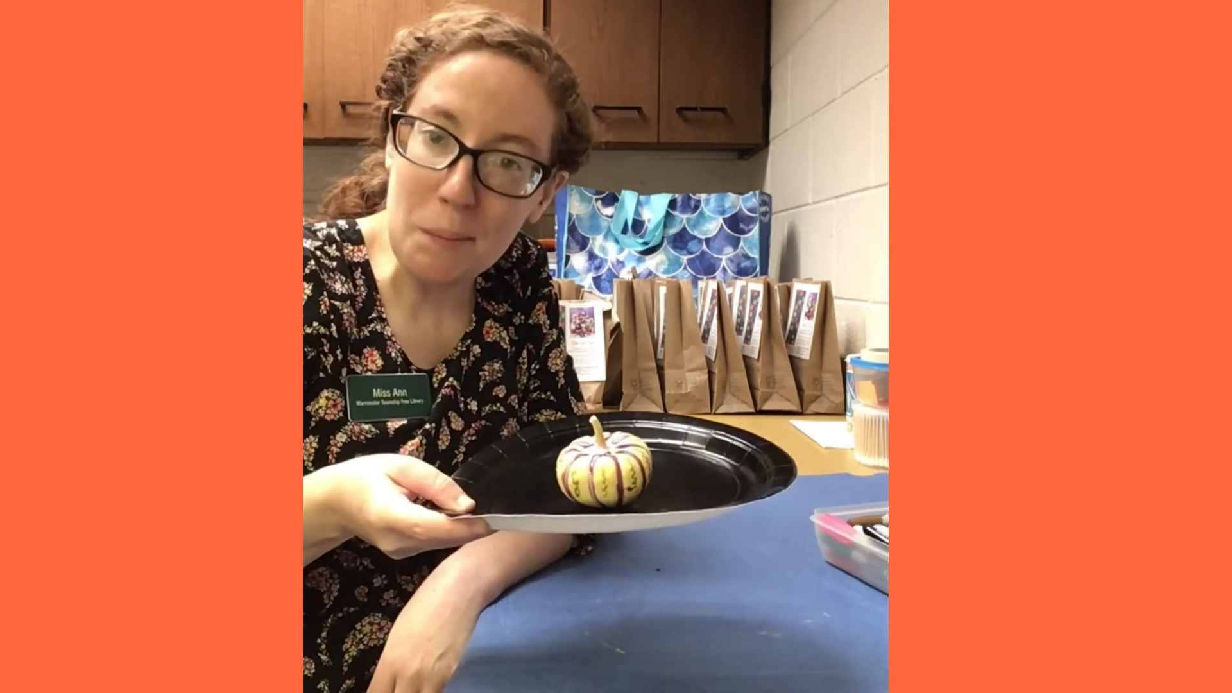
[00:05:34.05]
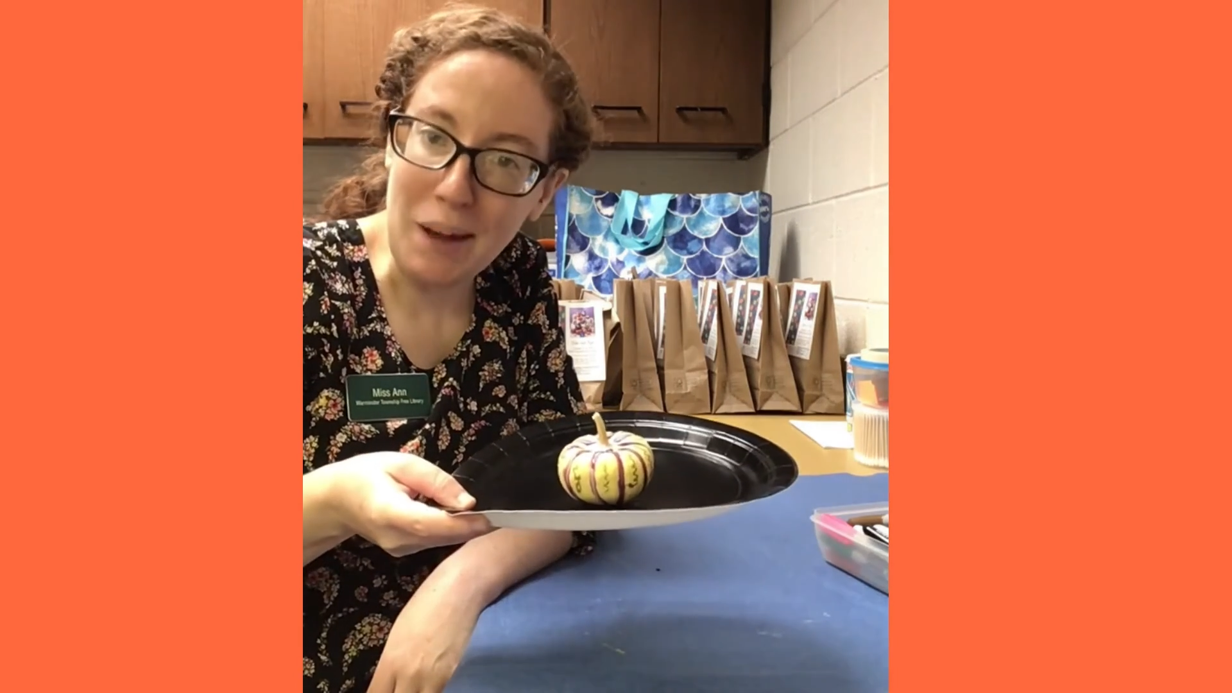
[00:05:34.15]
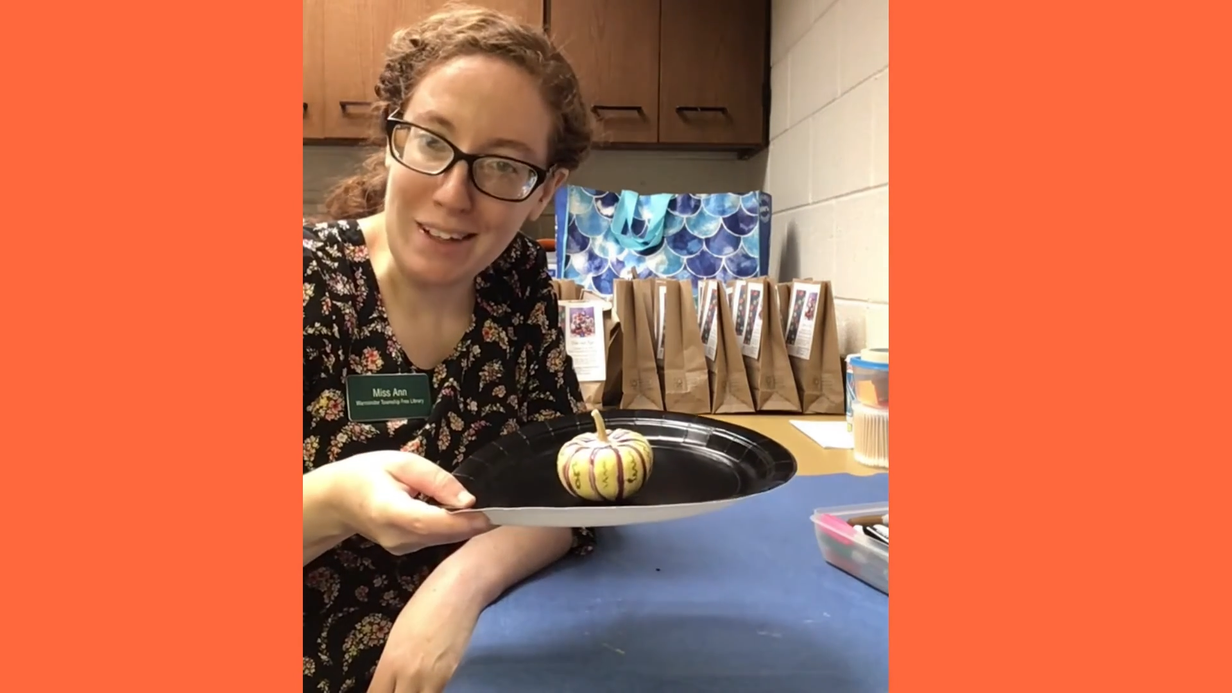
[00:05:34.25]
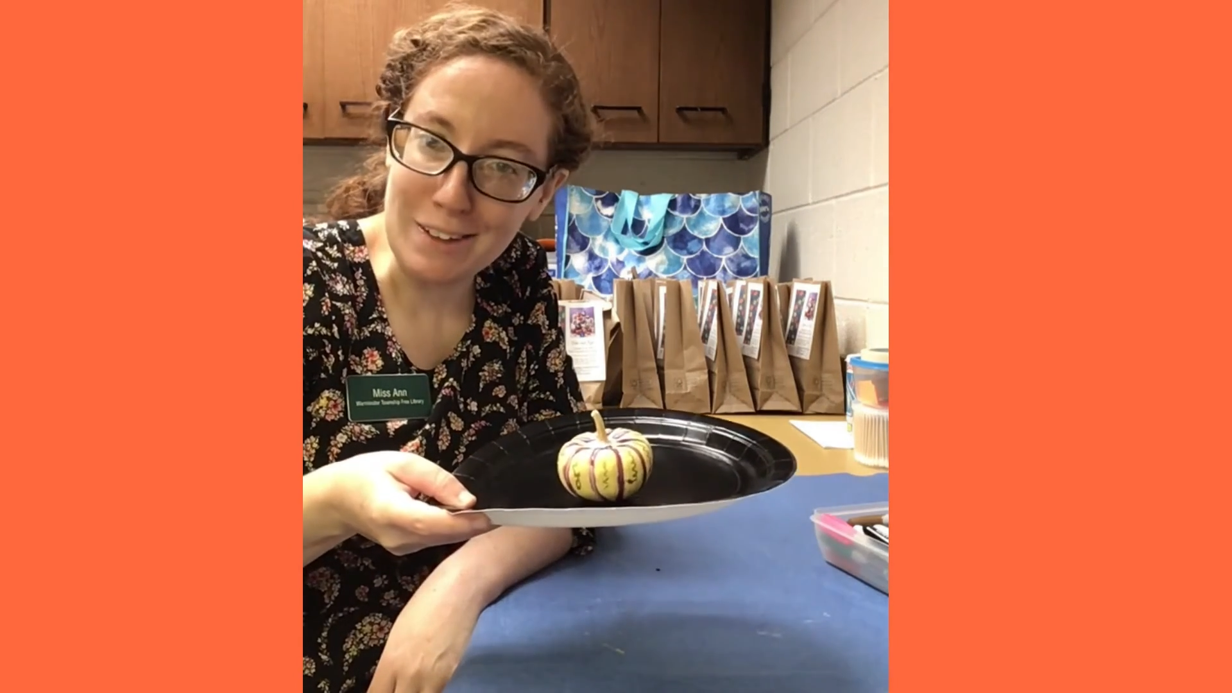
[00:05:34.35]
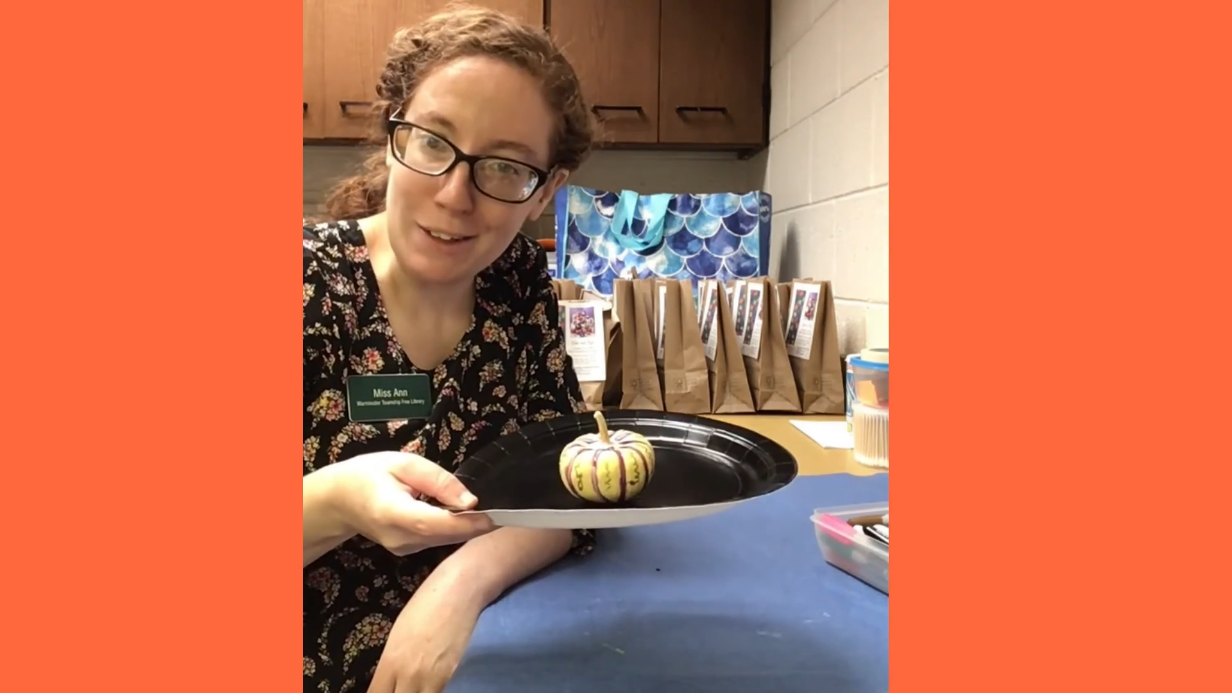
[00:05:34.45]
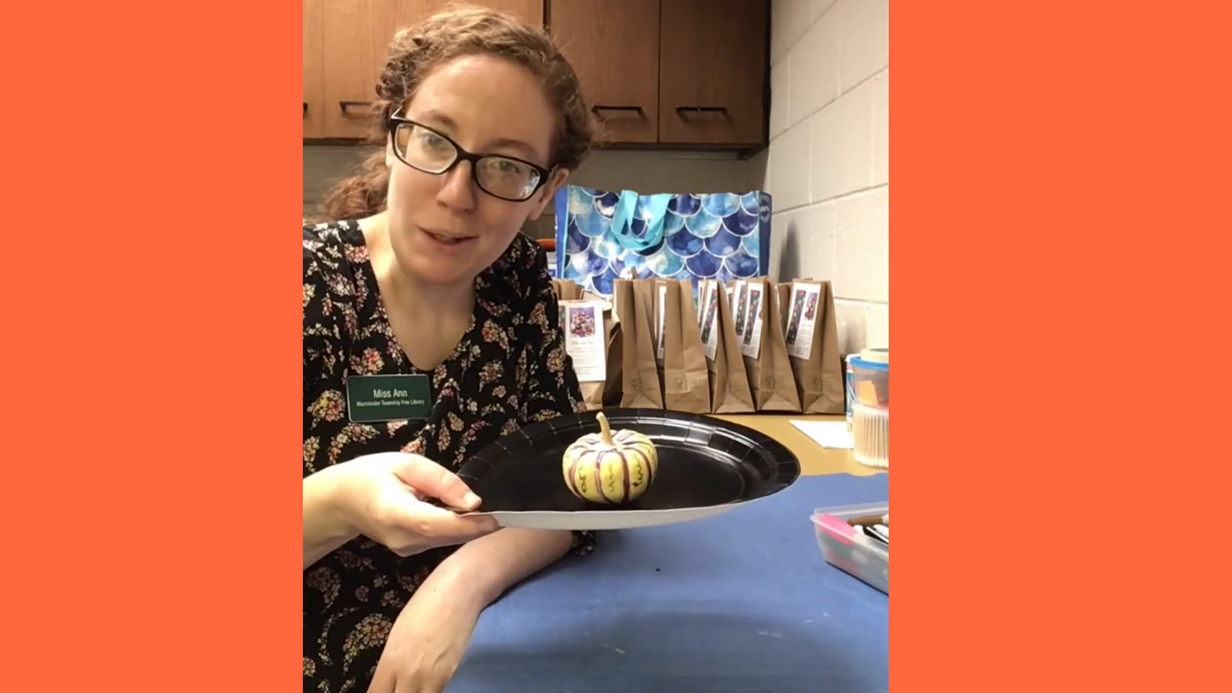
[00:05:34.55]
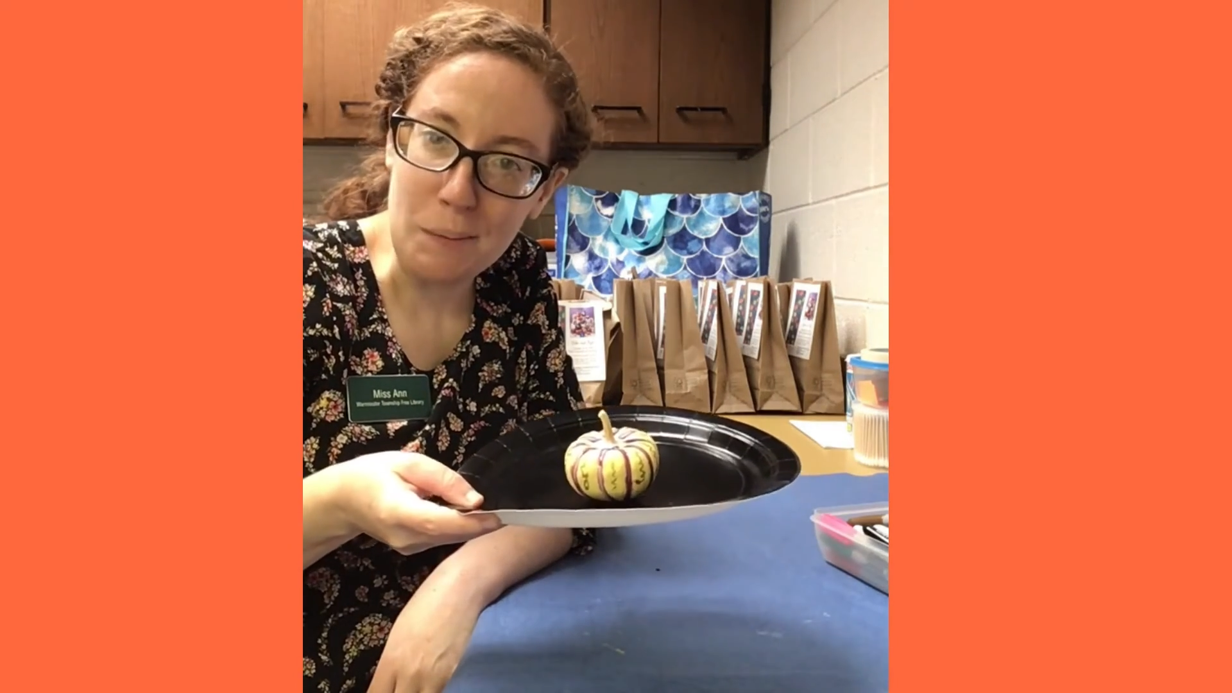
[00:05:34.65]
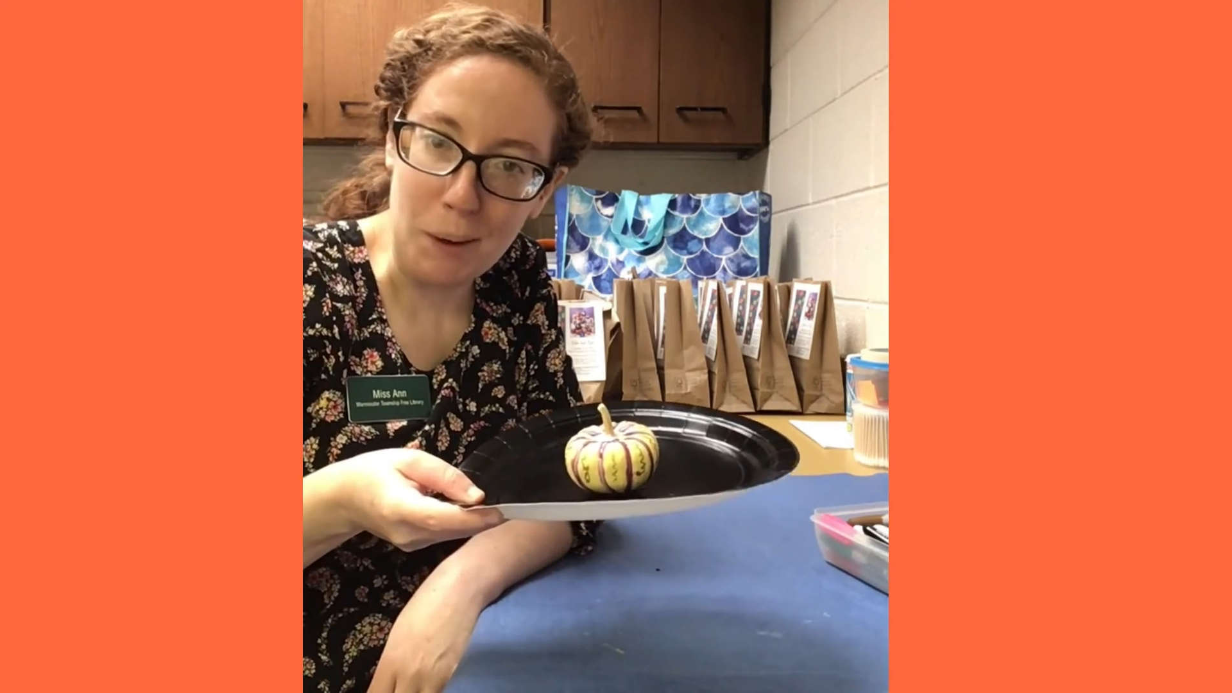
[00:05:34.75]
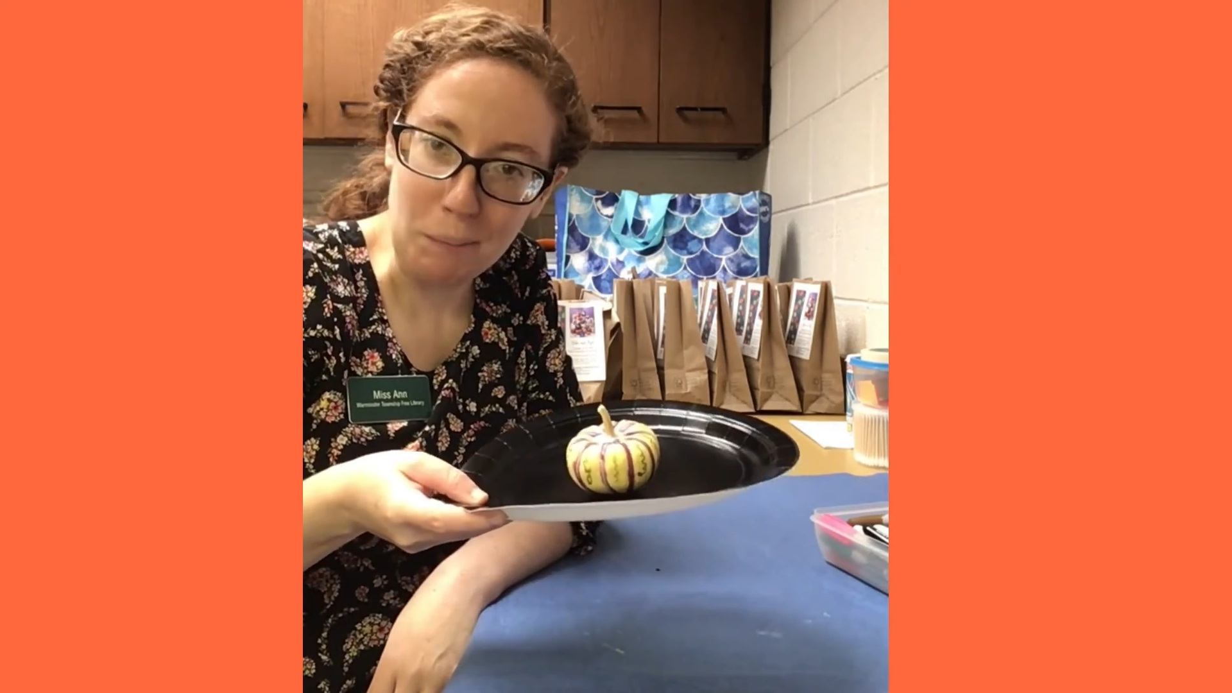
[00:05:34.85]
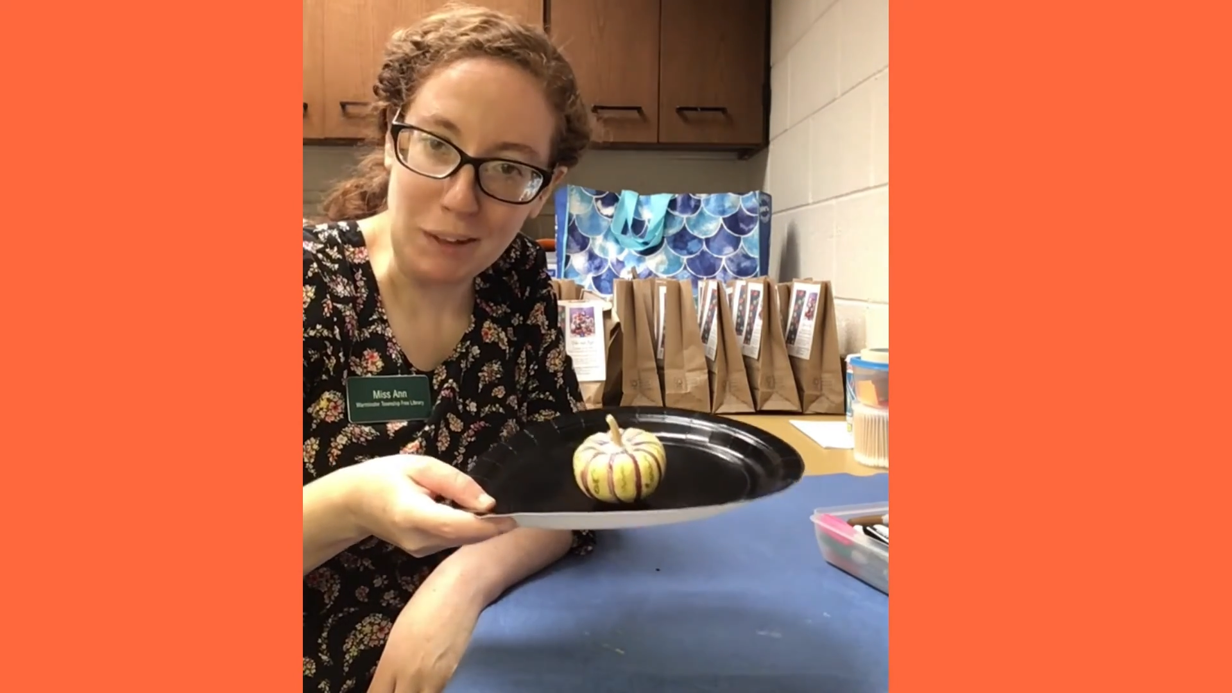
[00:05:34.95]
painted
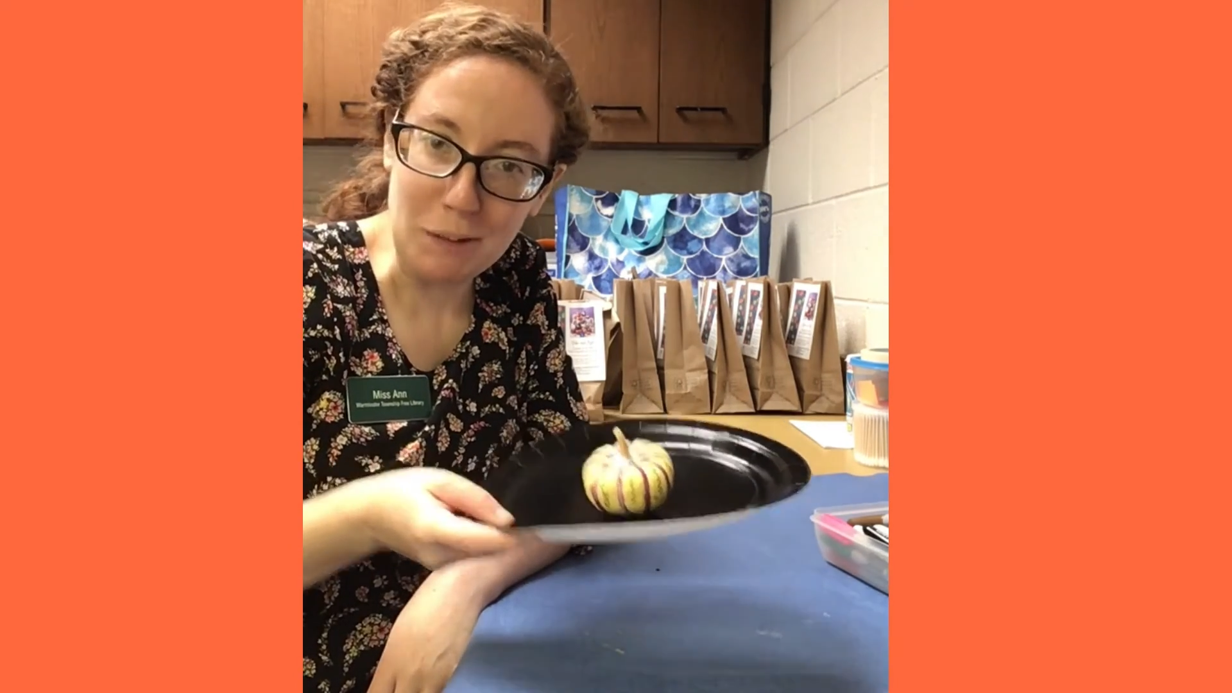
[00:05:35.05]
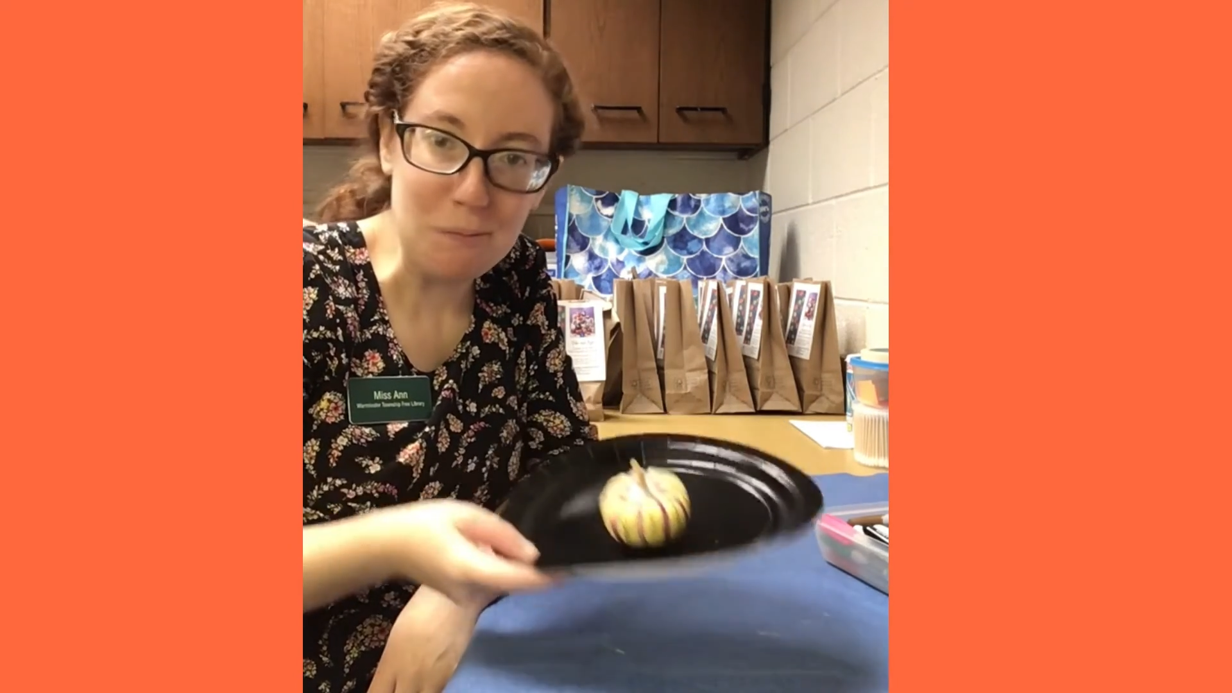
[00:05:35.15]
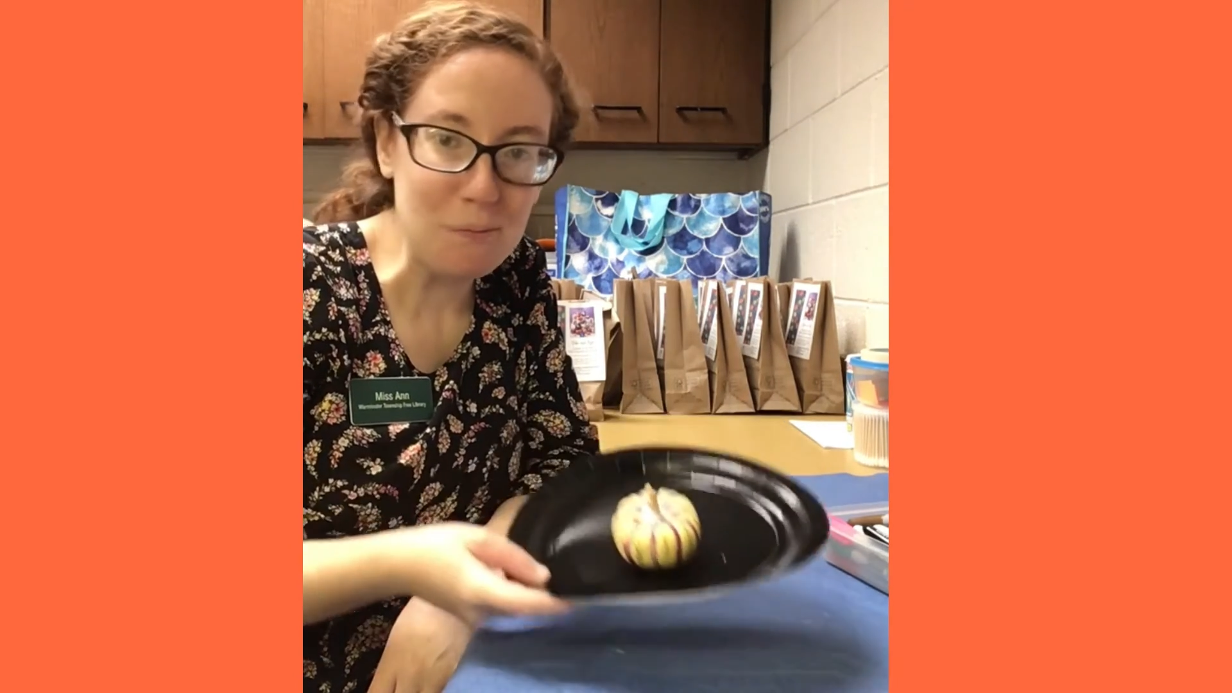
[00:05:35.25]
pumpkin.